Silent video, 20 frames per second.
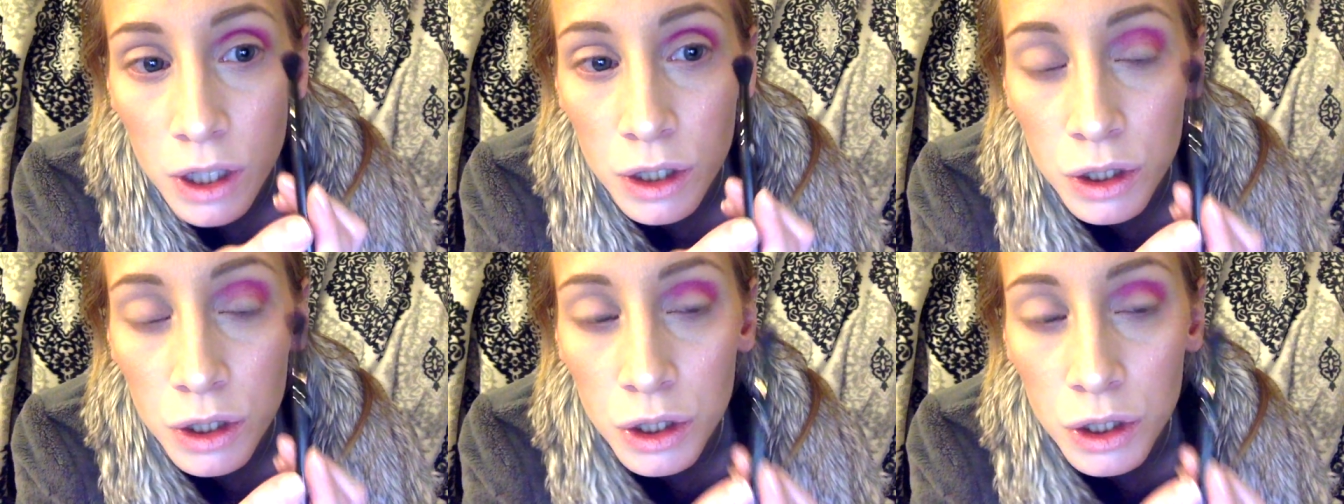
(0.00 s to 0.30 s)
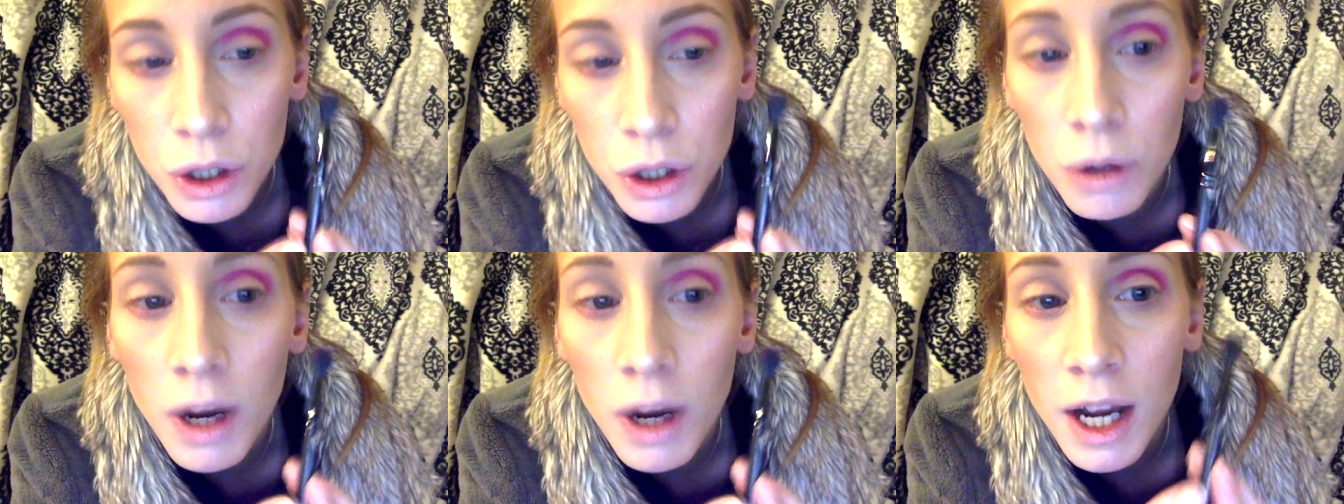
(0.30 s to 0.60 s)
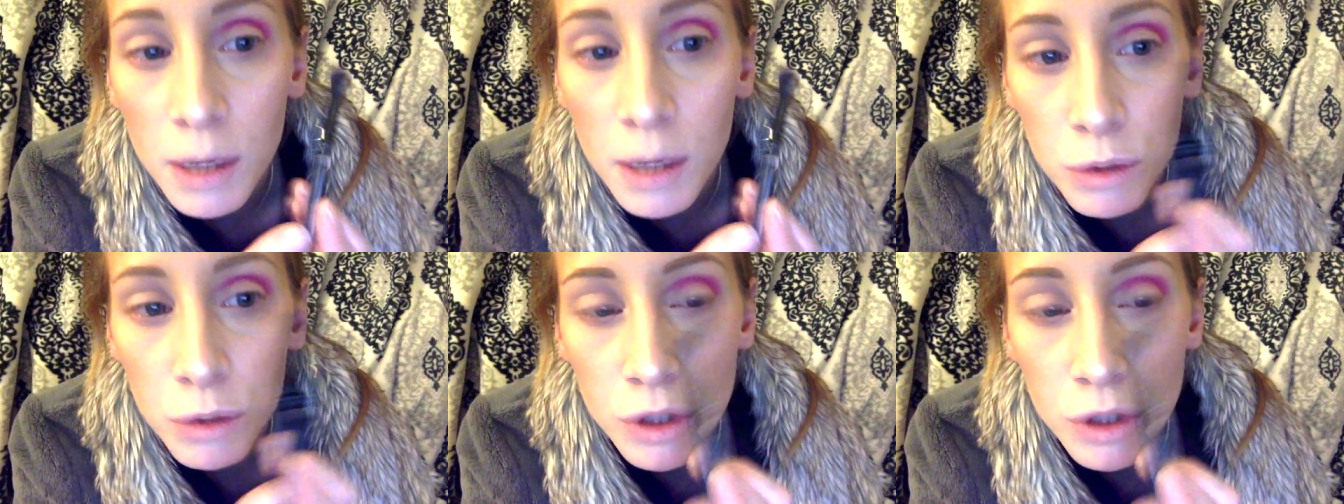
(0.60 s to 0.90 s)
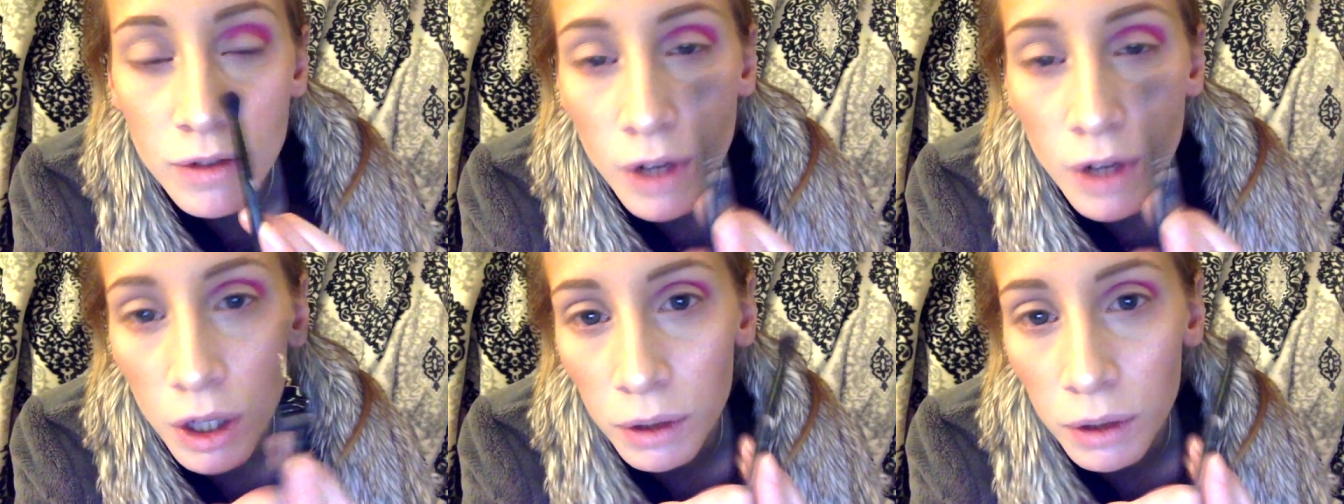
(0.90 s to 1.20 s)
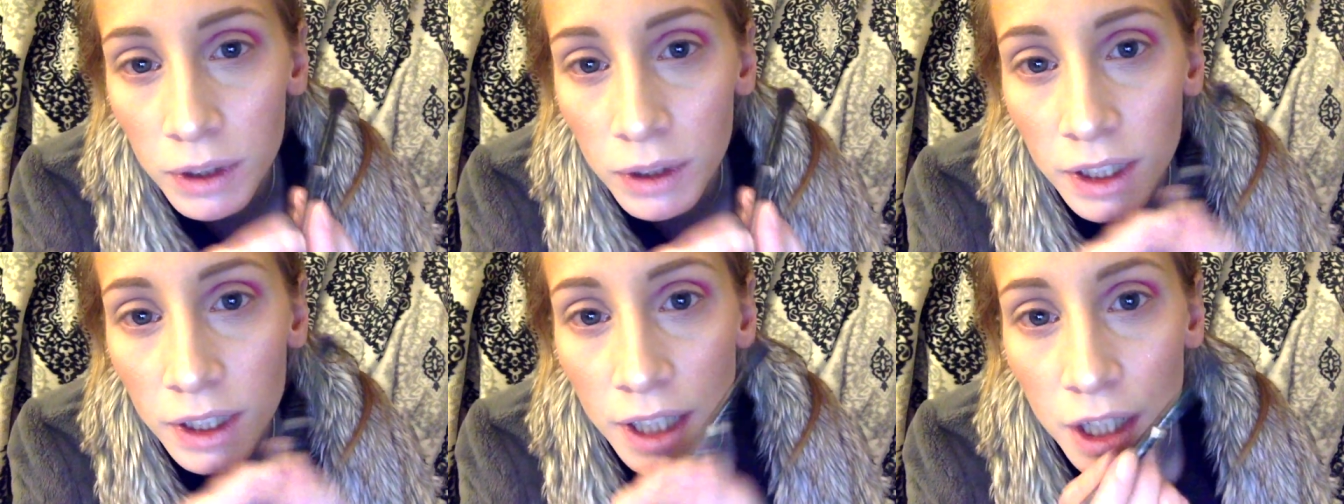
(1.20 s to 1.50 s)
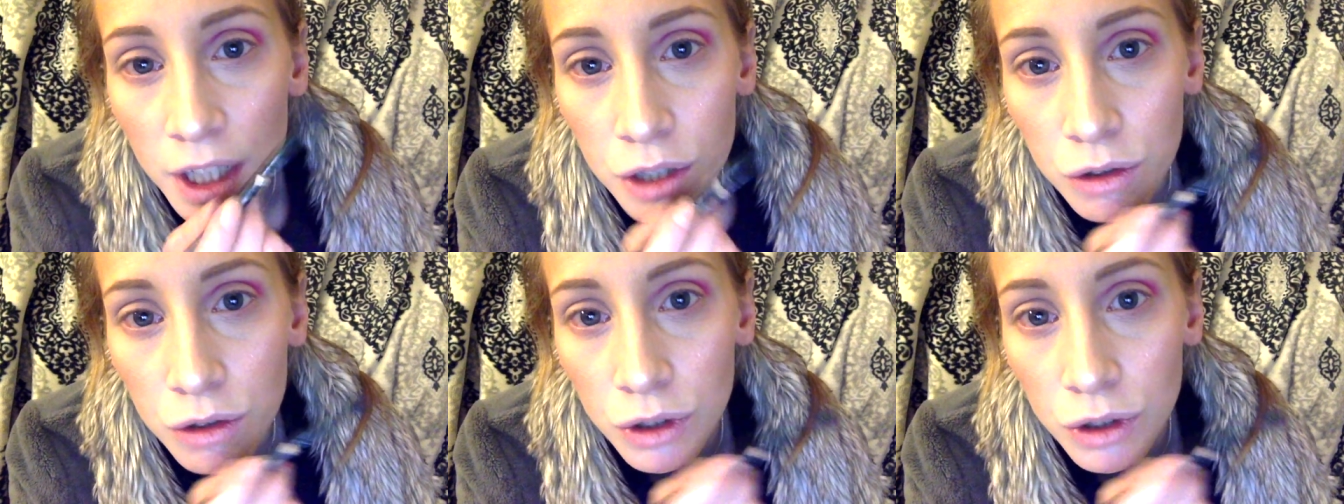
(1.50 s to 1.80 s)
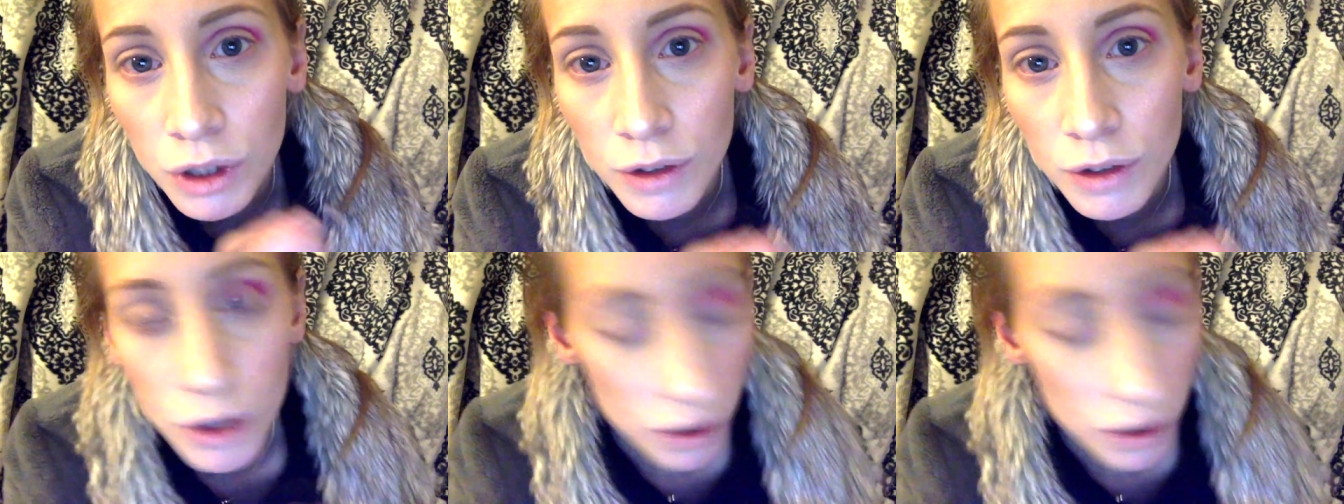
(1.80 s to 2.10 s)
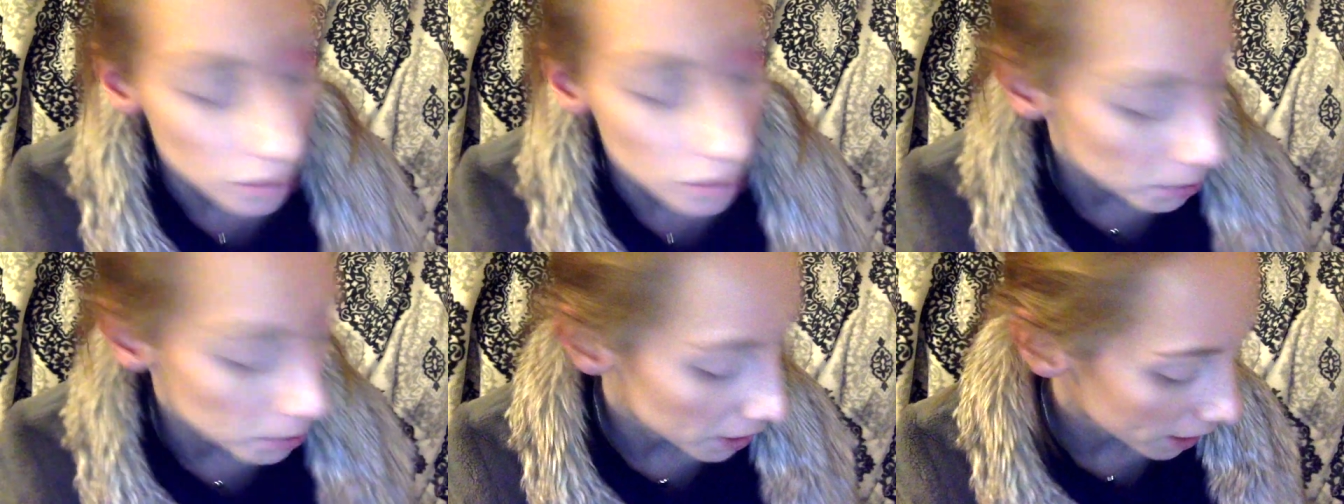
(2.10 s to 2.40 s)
So I'm just following the natural curvature of my